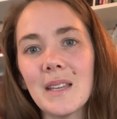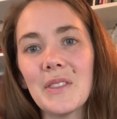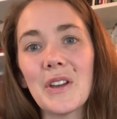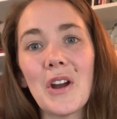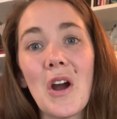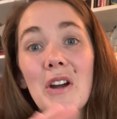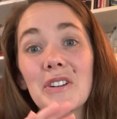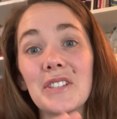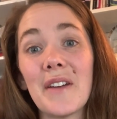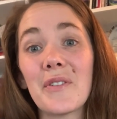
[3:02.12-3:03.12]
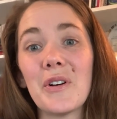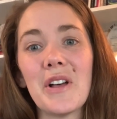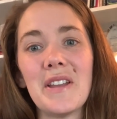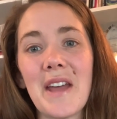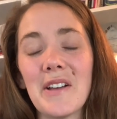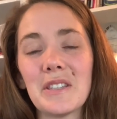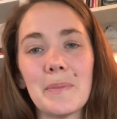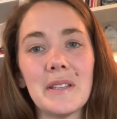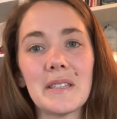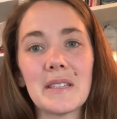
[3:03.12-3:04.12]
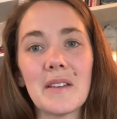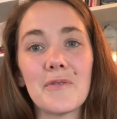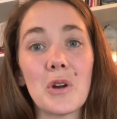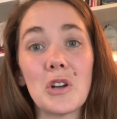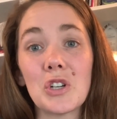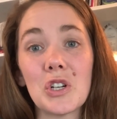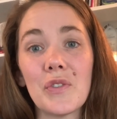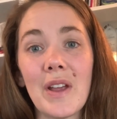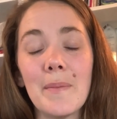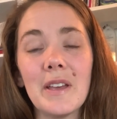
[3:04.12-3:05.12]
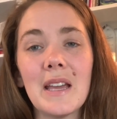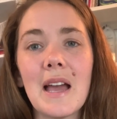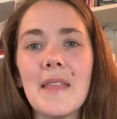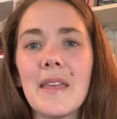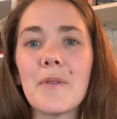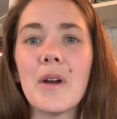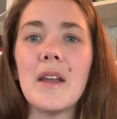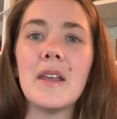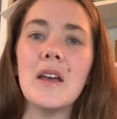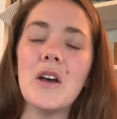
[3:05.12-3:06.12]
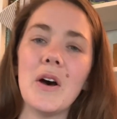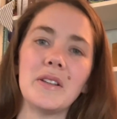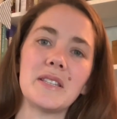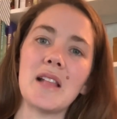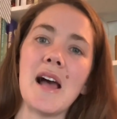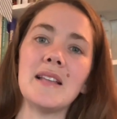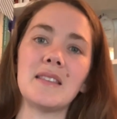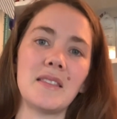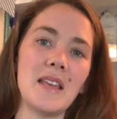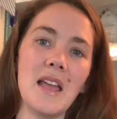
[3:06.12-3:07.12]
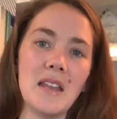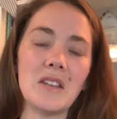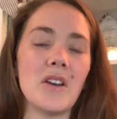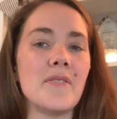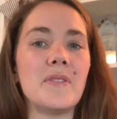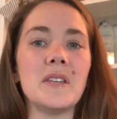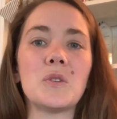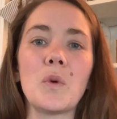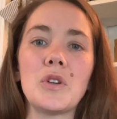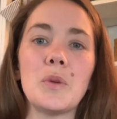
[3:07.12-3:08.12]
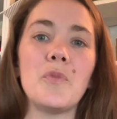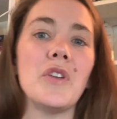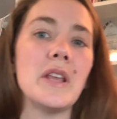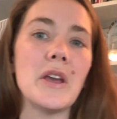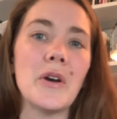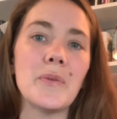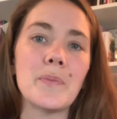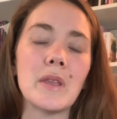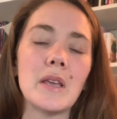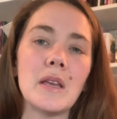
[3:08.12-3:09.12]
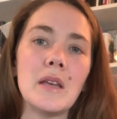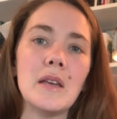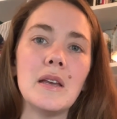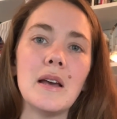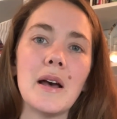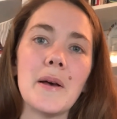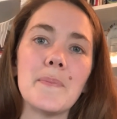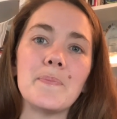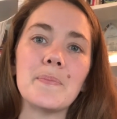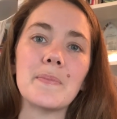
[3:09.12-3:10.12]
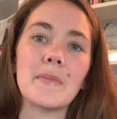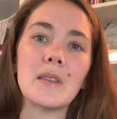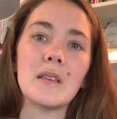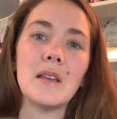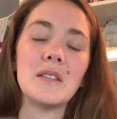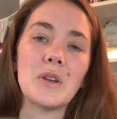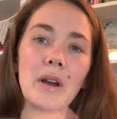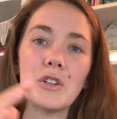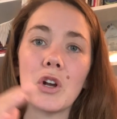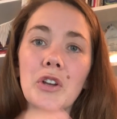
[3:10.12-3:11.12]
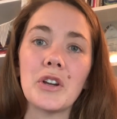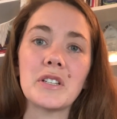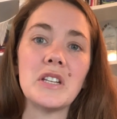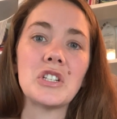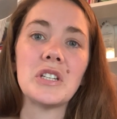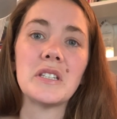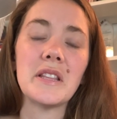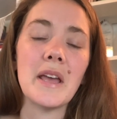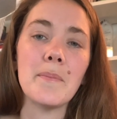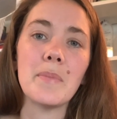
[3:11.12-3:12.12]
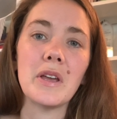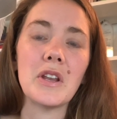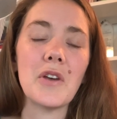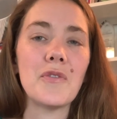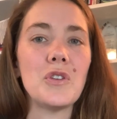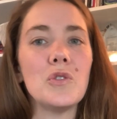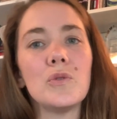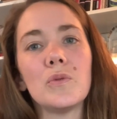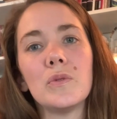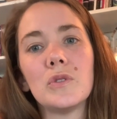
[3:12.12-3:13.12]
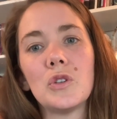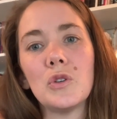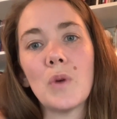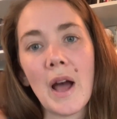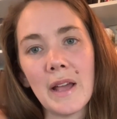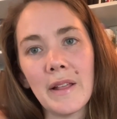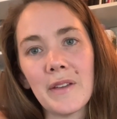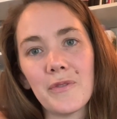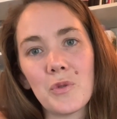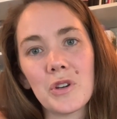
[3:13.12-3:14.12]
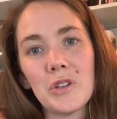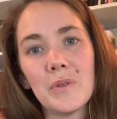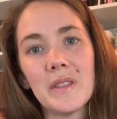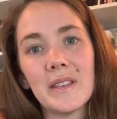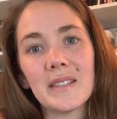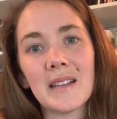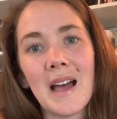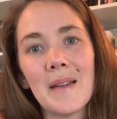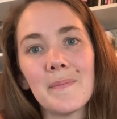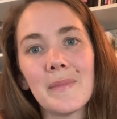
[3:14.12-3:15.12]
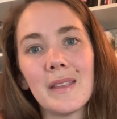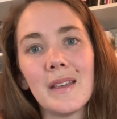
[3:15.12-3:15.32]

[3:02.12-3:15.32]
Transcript: There are several announcements for our church family, and they run on slides at the end of this worship video. Um, And so I draw your attention to them, but a few to highlight for you in this time.